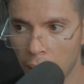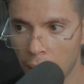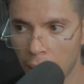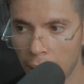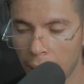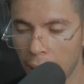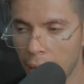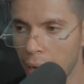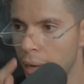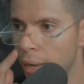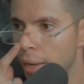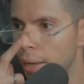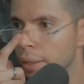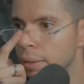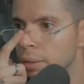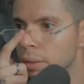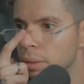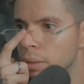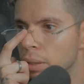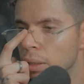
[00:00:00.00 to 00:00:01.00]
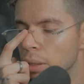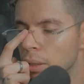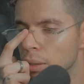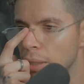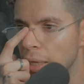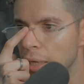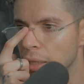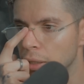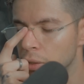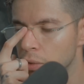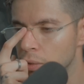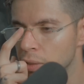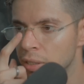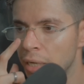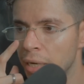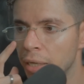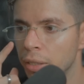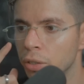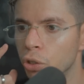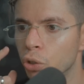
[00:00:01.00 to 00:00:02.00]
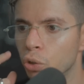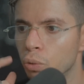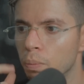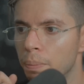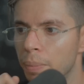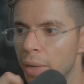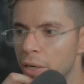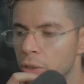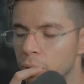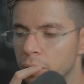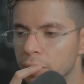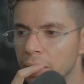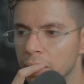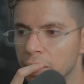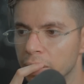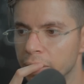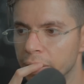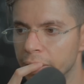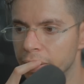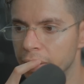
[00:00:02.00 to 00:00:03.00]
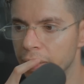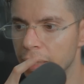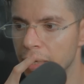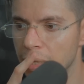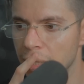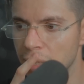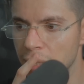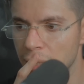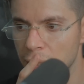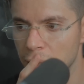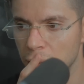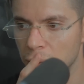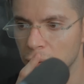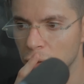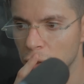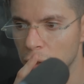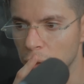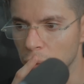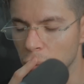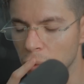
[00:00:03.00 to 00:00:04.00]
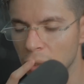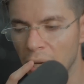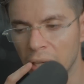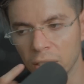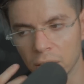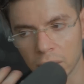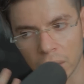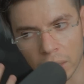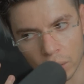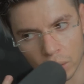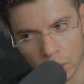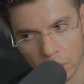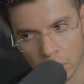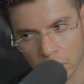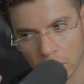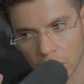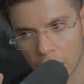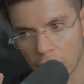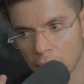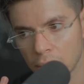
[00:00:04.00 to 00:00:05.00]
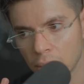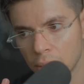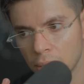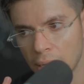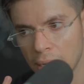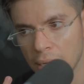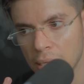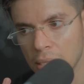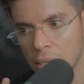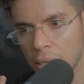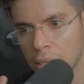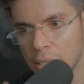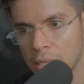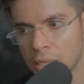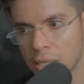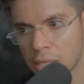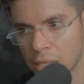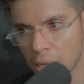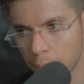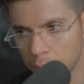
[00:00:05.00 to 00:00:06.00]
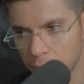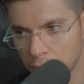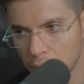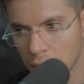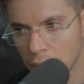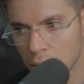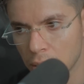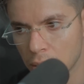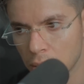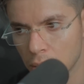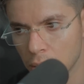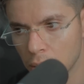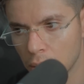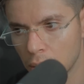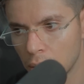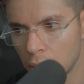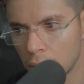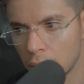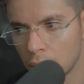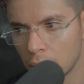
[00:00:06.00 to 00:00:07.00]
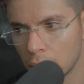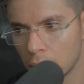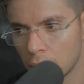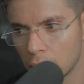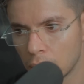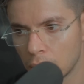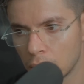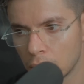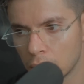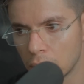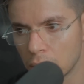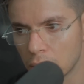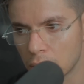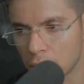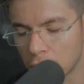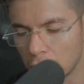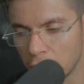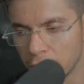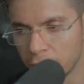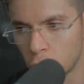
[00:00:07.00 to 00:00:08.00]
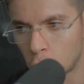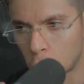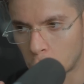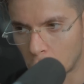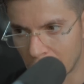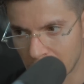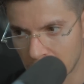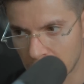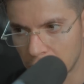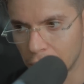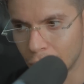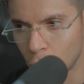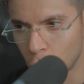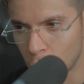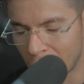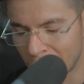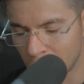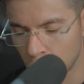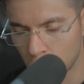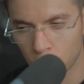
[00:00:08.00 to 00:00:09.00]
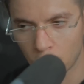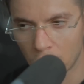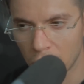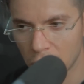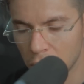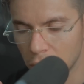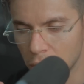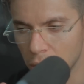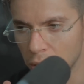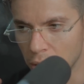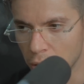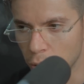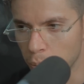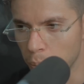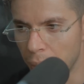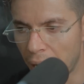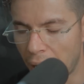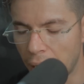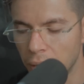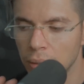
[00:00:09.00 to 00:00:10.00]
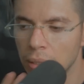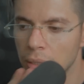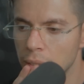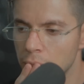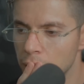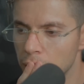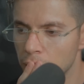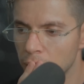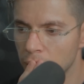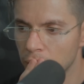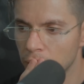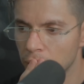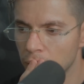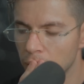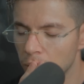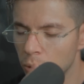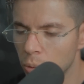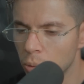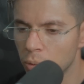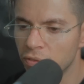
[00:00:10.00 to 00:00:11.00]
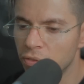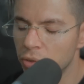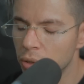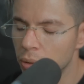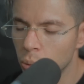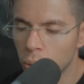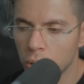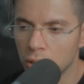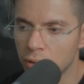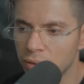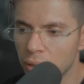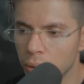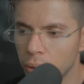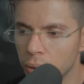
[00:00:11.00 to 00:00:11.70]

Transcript: And like literally saying you're better than this, so kind of like just accept this love, trust it, trust this balance, which is very